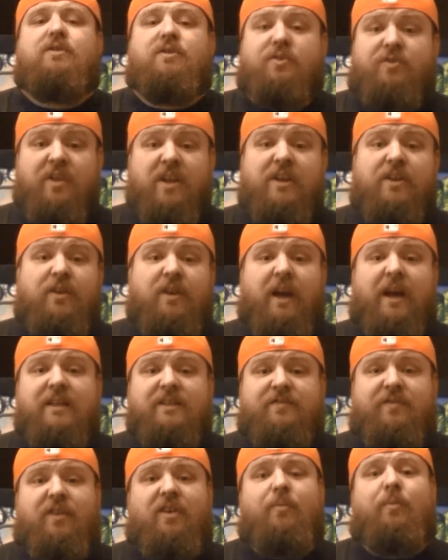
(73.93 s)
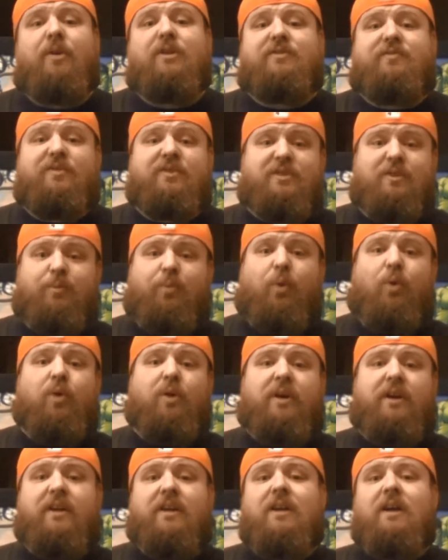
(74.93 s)
So thank you guys very much for
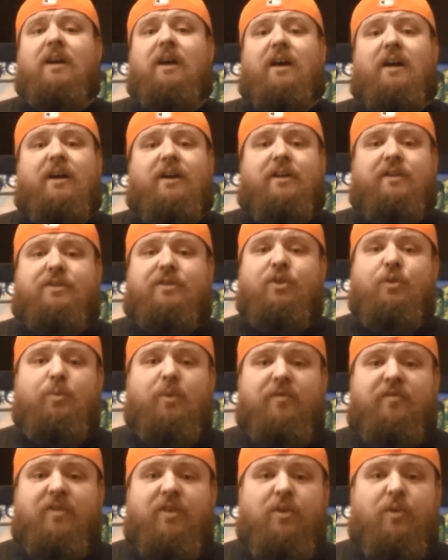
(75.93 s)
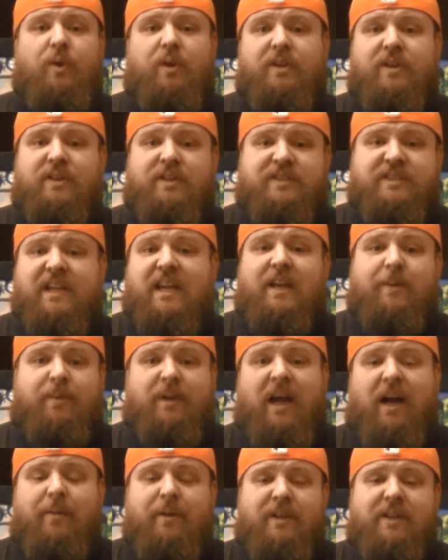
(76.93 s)
supporting Tube Review and the stand-up
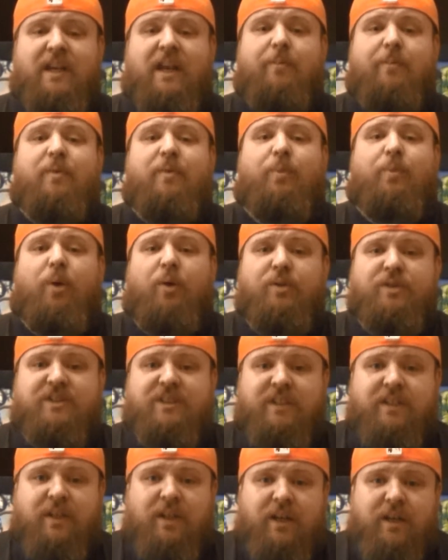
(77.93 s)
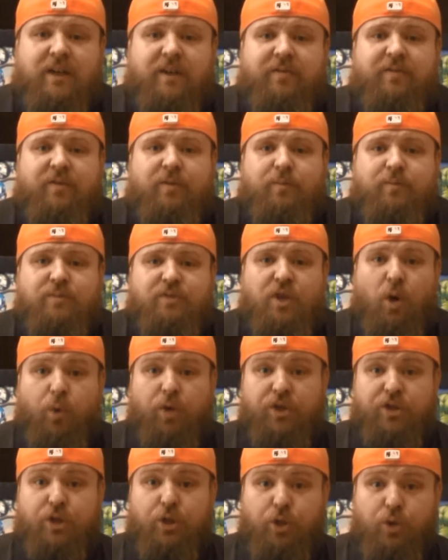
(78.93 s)
comedy that I've been posting from
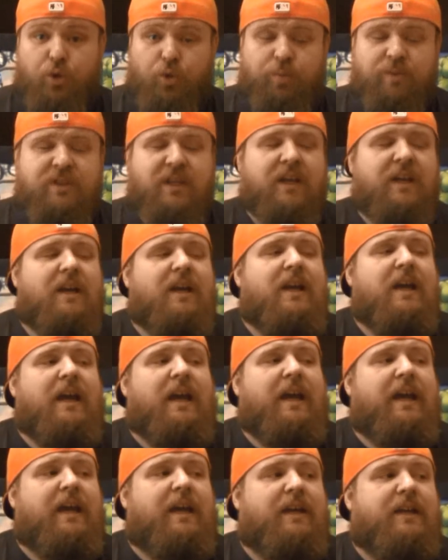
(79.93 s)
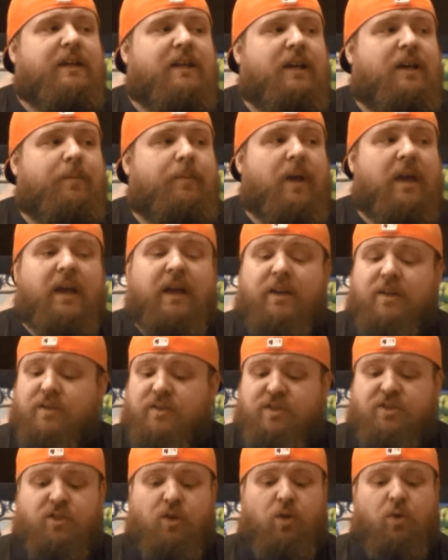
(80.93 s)
Tony Tubes. And
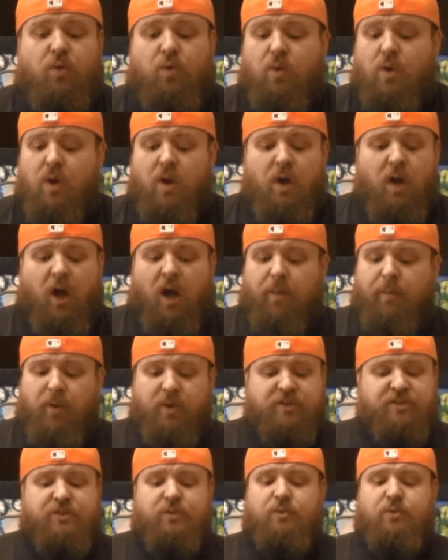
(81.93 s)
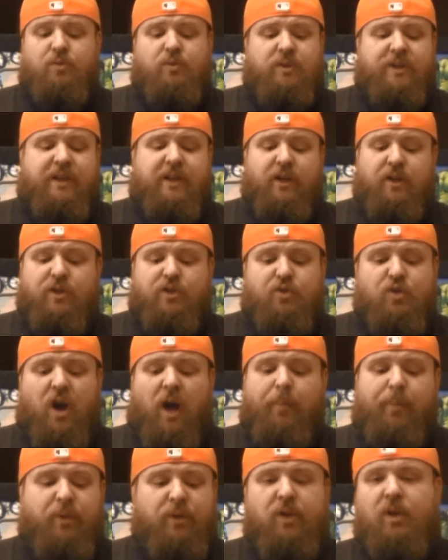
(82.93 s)
so I'm also here to
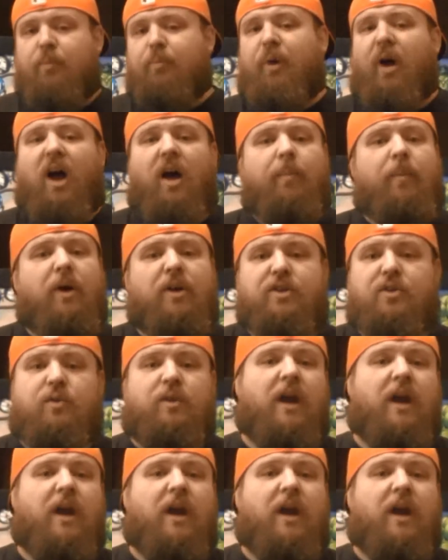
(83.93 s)
drop a little bomb on you